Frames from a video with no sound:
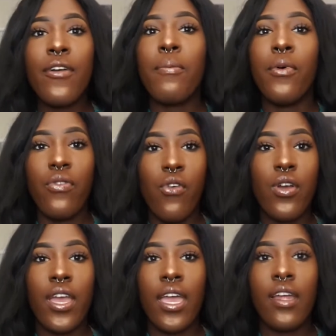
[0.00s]
it
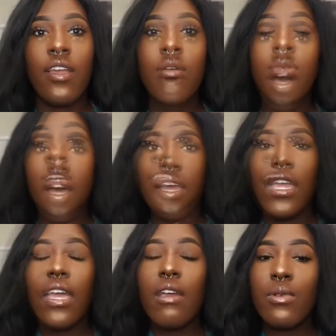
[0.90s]
beforehand, because
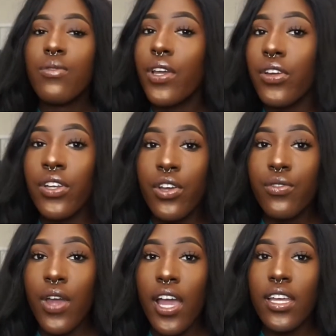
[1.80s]
it was very
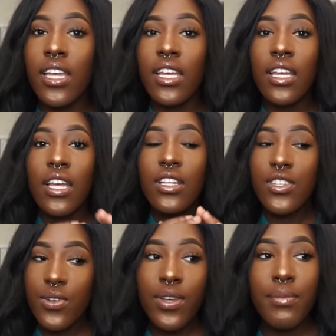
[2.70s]
nerve-wracking
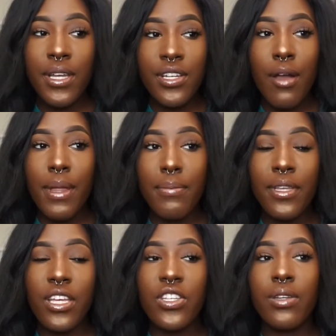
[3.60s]
doing my job
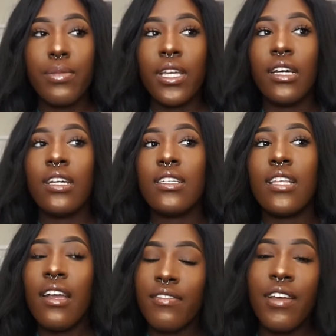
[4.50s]
application because
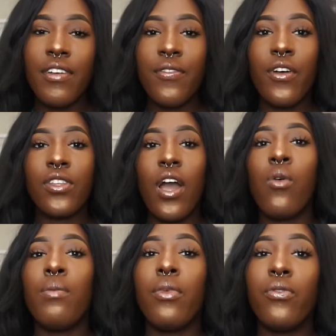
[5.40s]
I've never filled out
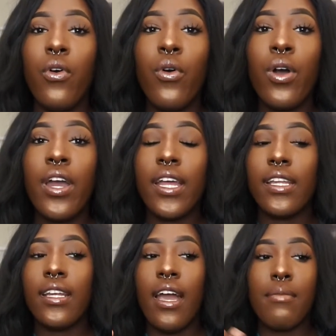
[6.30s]
one before. I
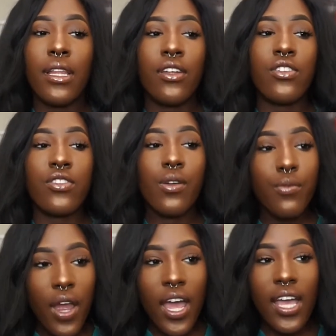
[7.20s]
didn't have my letters of
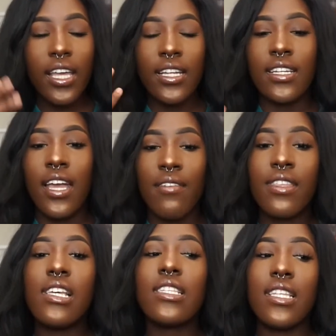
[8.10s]
rec, I didn't have
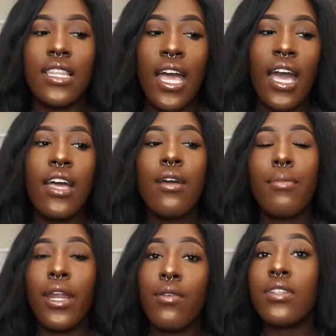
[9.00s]
this and that,
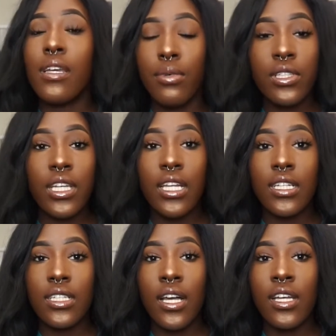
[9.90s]
but I was able to get
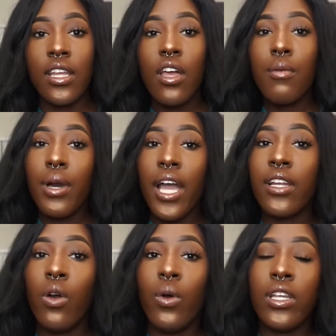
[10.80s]
it done. But I
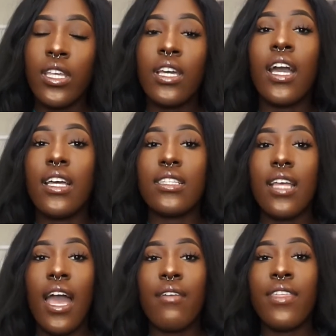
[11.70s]
don't want you guys to
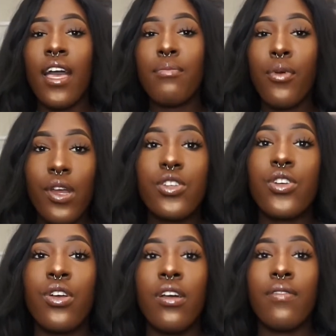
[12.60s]
have that
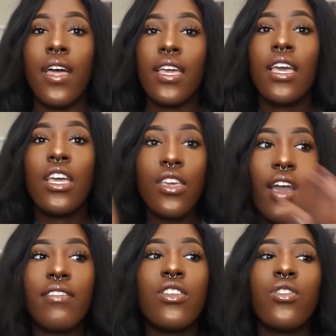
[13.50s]
pressure of, like, you
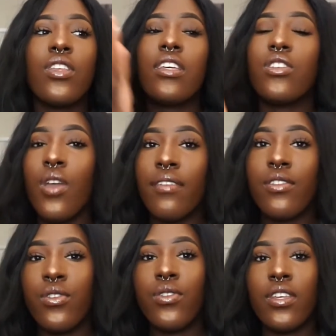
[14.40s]
have to do this, you have
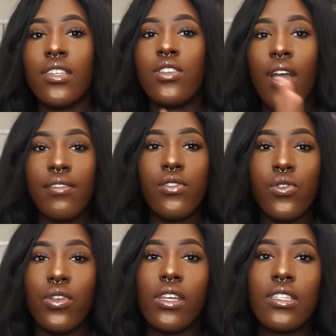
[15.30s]
to do this, you have to
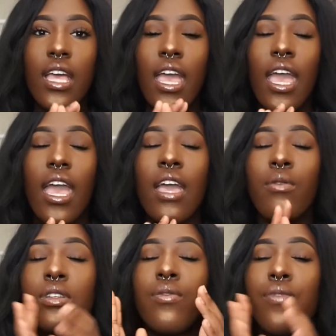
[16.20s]
do this. It
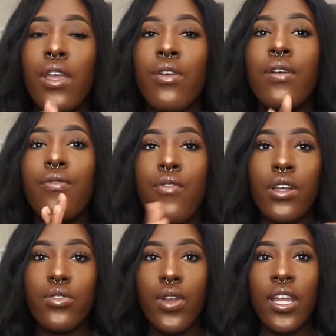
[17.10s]
was very
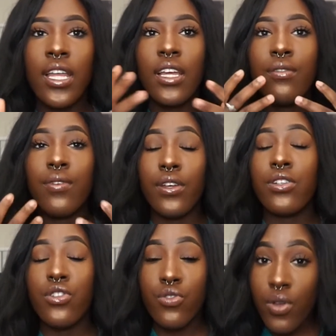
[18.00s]
frustrating and very
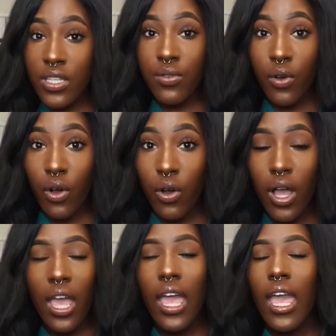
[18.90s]
stressful,
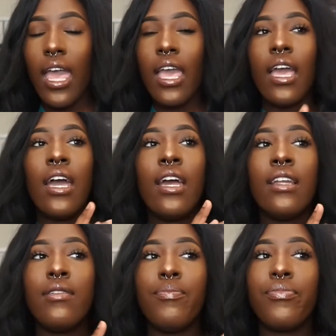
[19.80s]

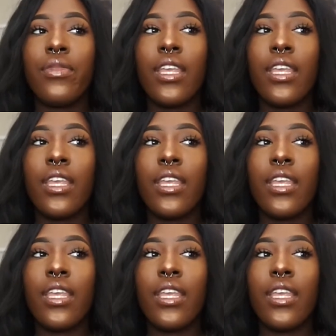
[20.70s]
and